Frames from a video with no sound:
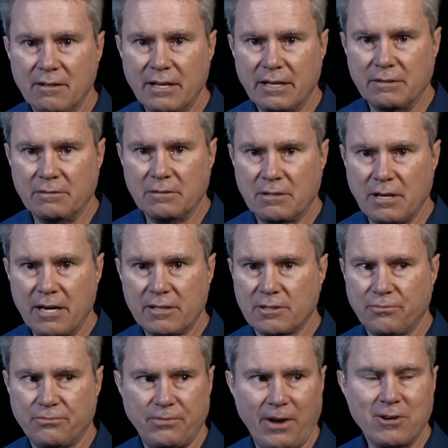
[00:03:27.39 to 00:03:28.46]
that
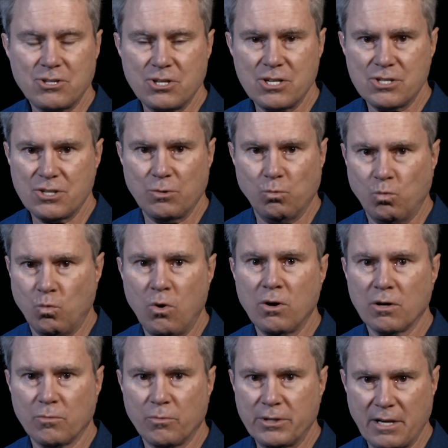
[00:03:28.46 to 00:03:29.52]
Doctor Fauci is at
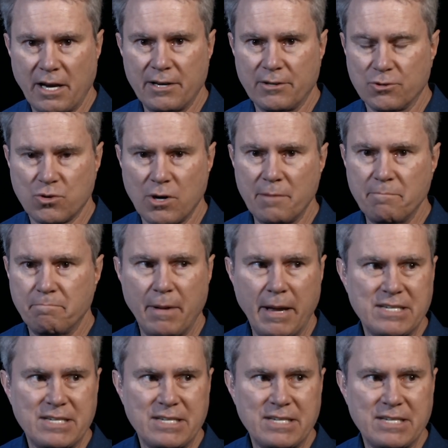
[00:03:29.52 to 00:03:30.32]
war with Donald Trump,